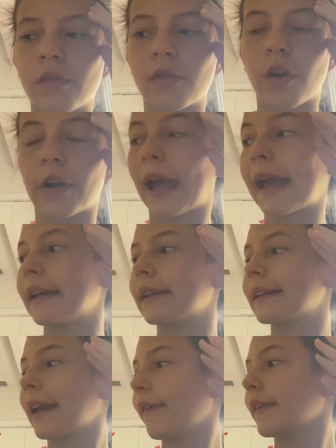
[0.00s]
Okay,
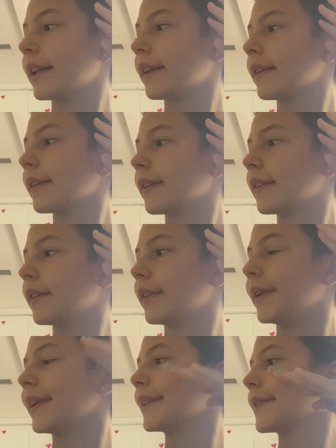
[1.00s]
Kevin,
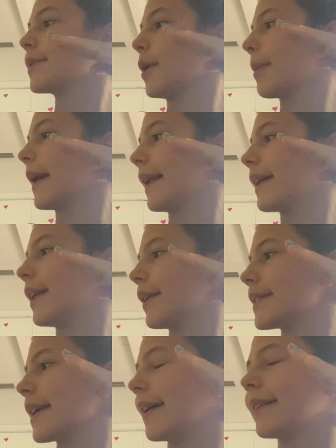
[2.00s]
you can stop getting closer.